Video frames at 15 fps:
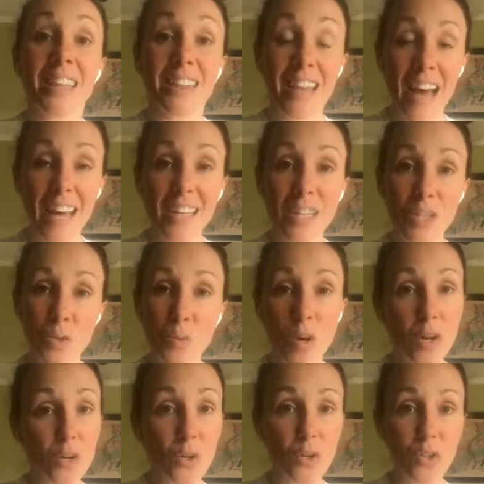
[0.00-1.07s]
that is
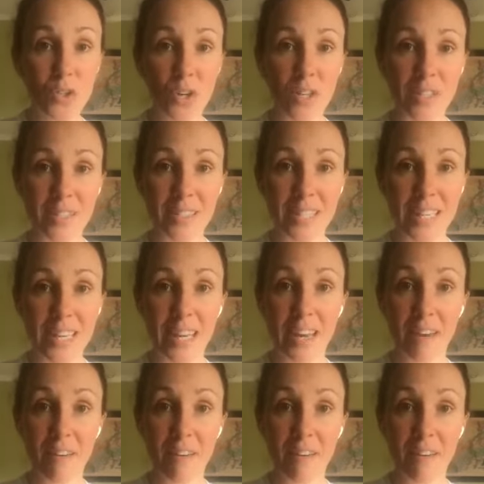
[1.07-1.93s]
where you'll start seeing